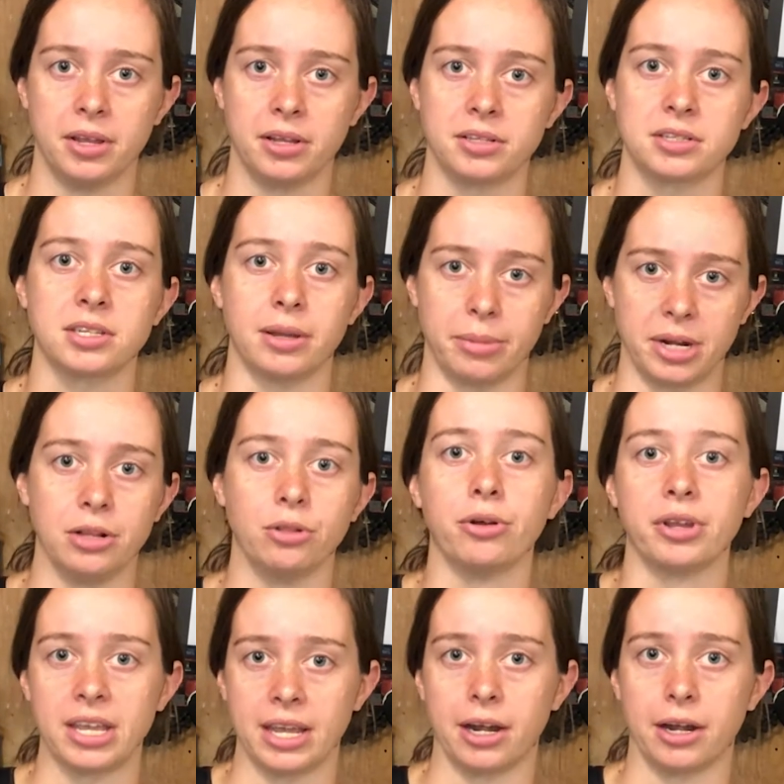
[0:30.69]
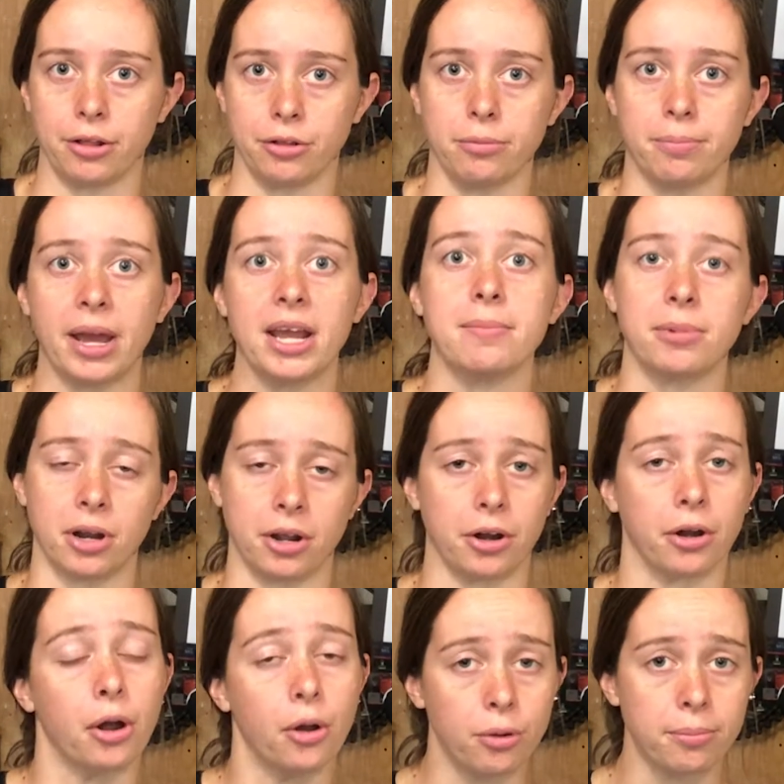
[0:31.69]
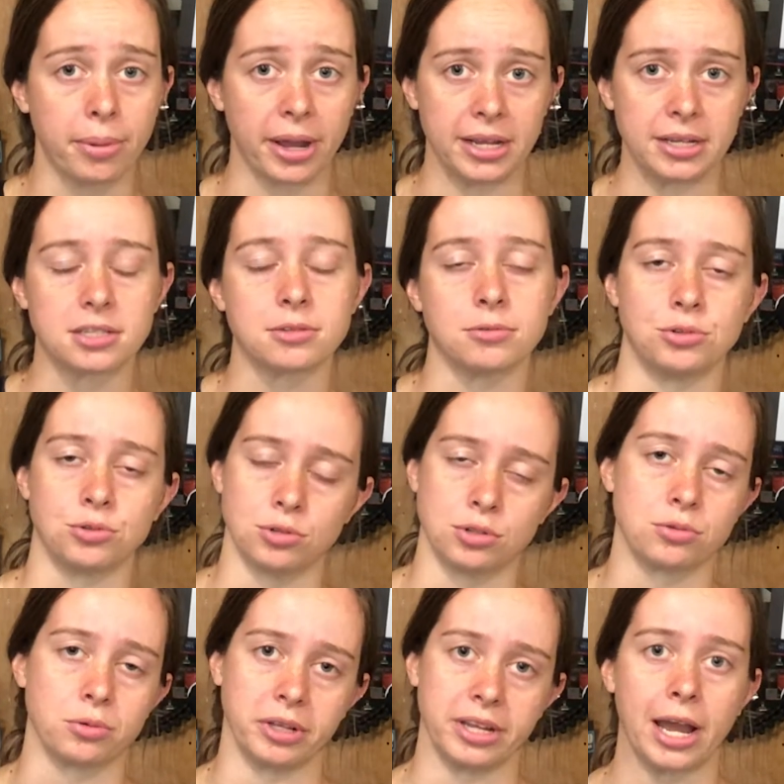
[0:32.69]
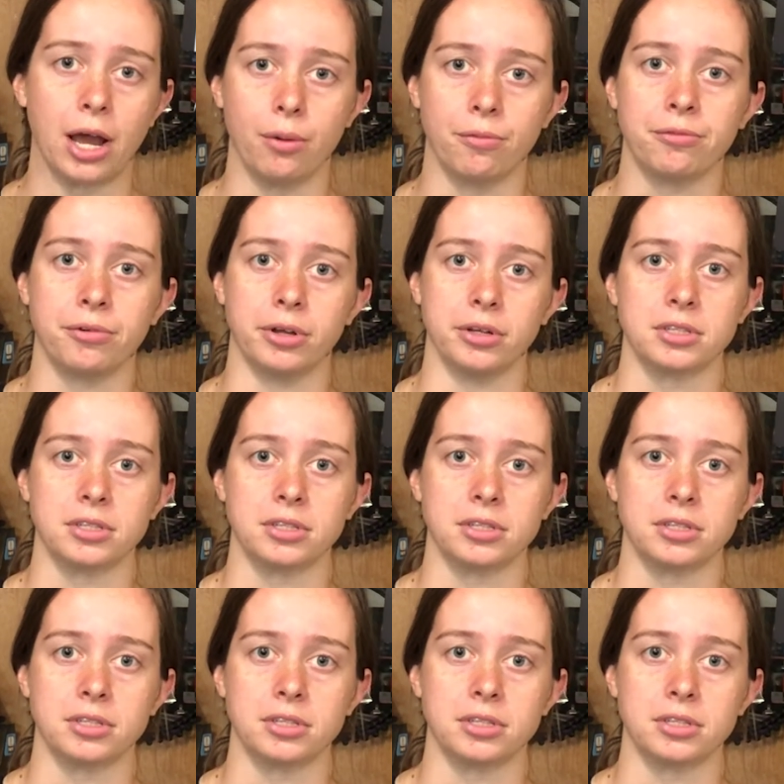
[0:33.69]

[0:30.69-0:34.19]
somebody looking at another bike, but on our own bikes, which was really helpful.